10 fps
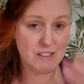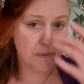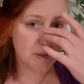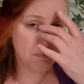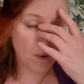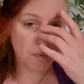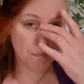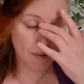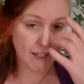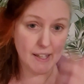She was
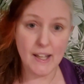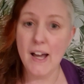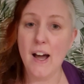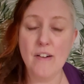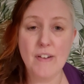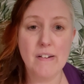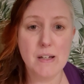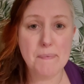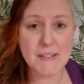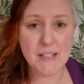probably a very
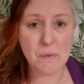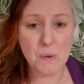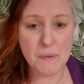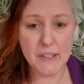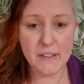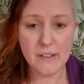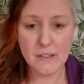busy woman.